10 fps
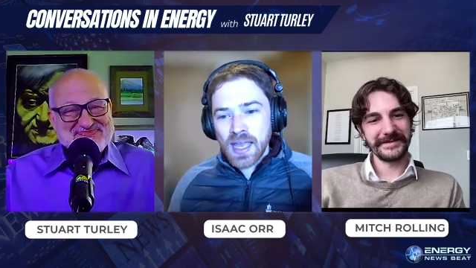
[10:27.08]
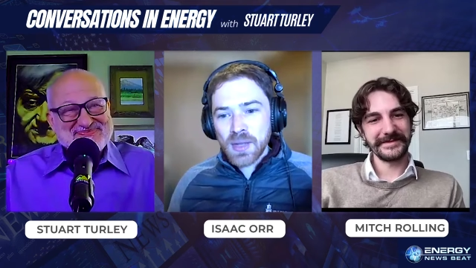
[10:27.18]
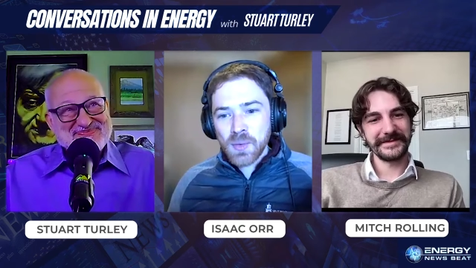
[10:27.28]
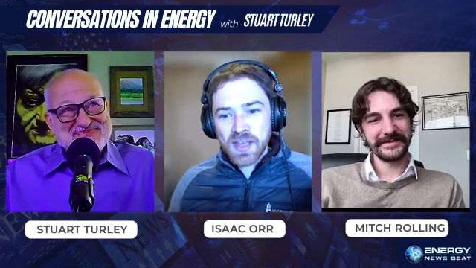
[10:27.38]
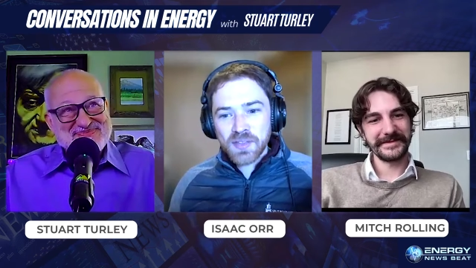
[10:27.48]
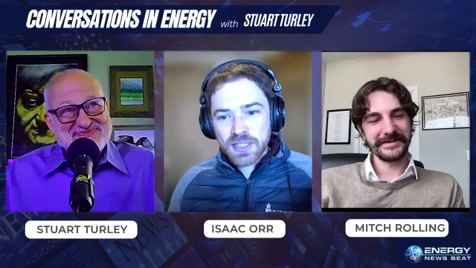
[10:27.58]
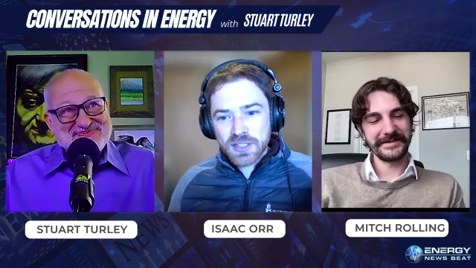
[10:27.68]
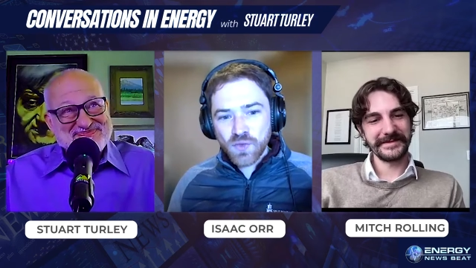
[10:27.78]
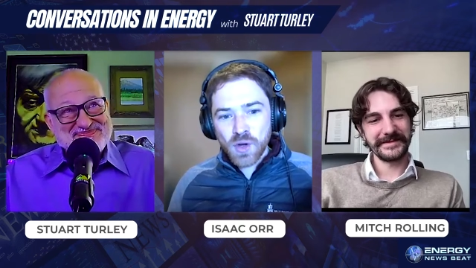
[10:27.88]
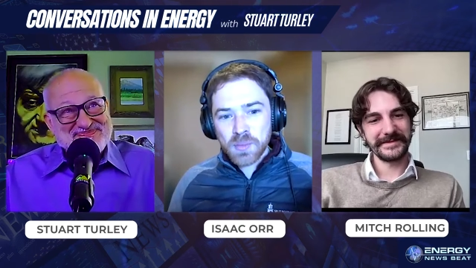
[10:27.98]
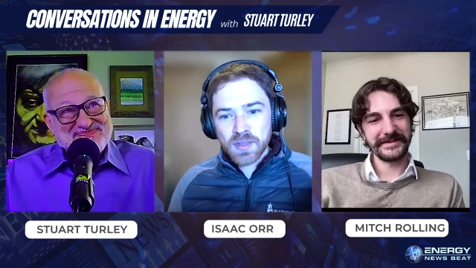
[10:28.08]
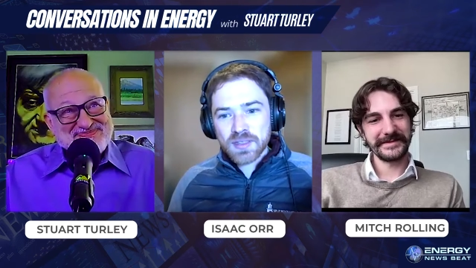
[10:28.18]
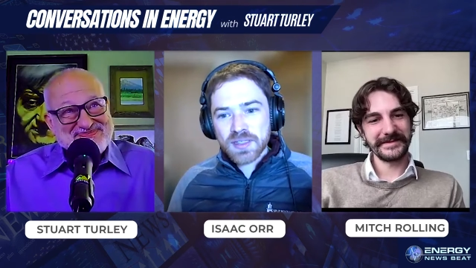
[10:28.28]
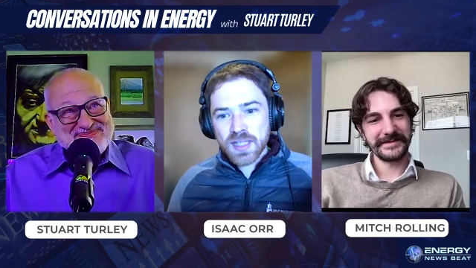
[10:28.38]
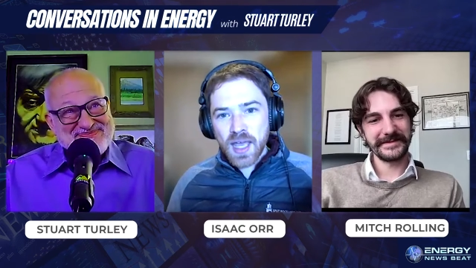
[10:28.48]
Speaker 1: anyway, this
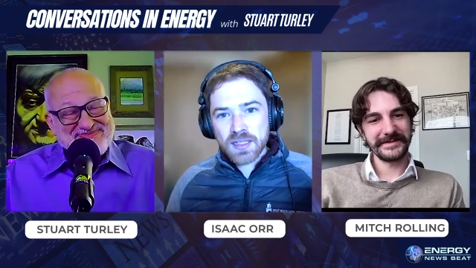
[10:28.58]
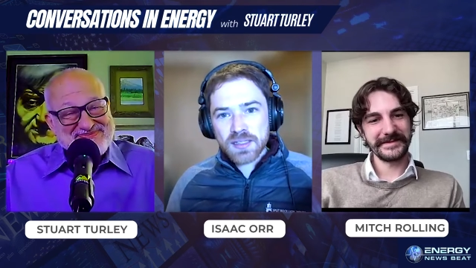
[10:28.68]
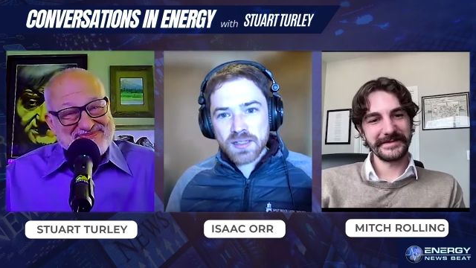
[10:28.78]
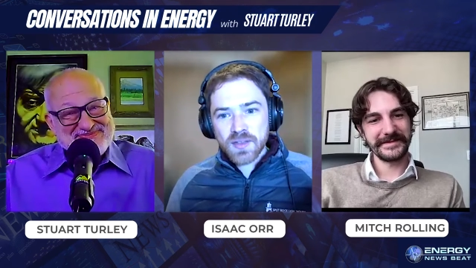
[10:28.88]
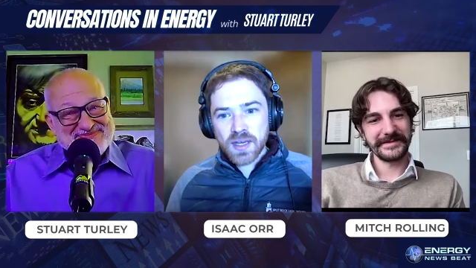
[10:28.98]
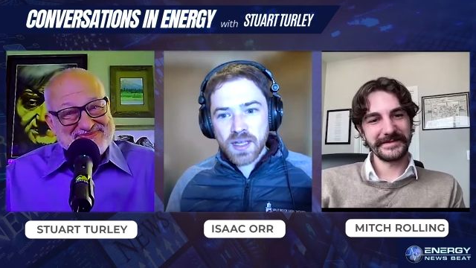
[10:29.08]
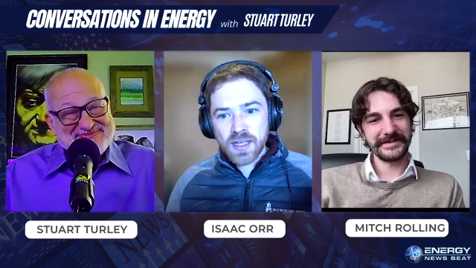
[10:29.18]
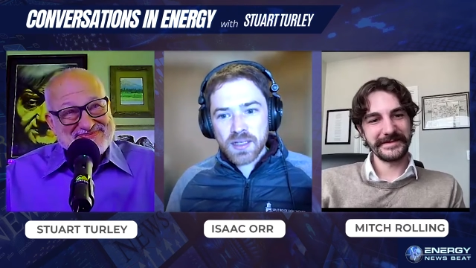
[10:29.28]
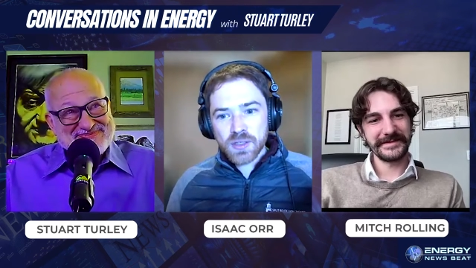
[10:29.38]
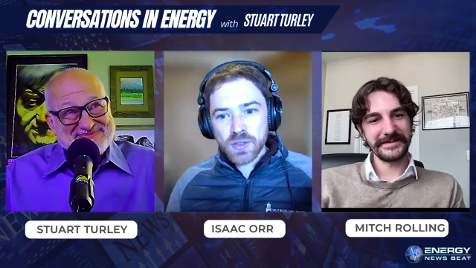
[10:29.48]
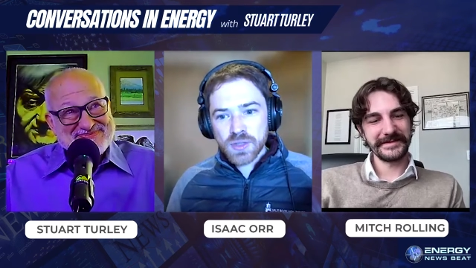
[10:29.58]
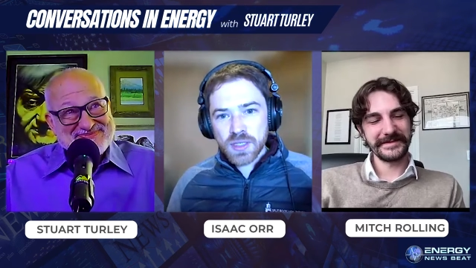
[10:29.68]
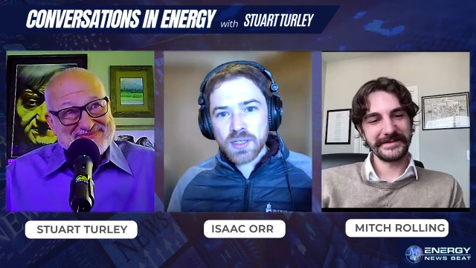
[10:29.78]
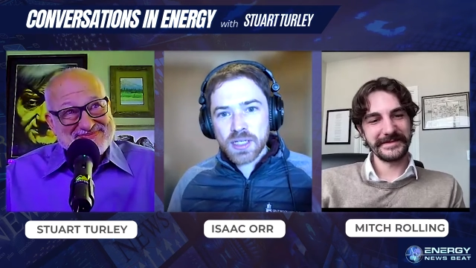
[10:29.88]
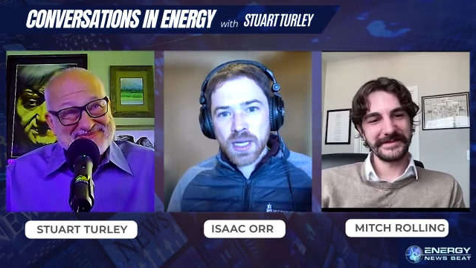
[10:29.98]
formula says that a
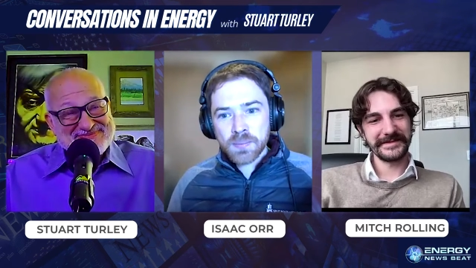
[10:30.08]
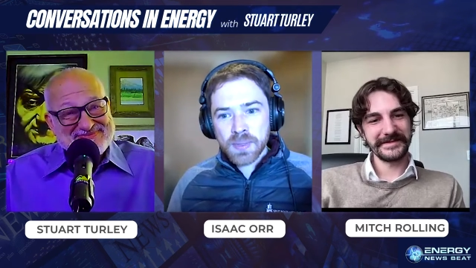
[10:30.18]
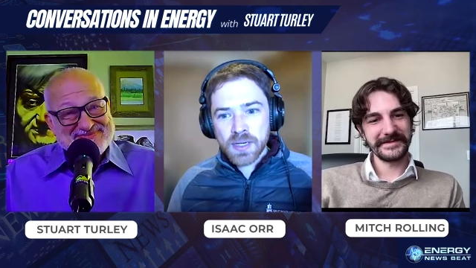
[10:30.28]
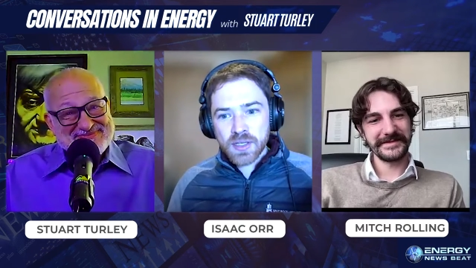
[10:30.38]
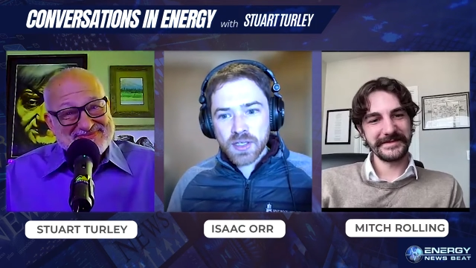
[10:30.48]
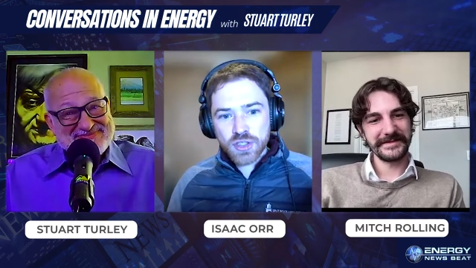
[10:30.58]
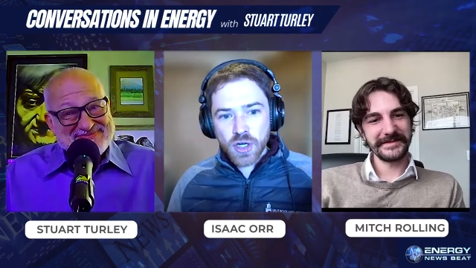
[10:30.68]
utility company can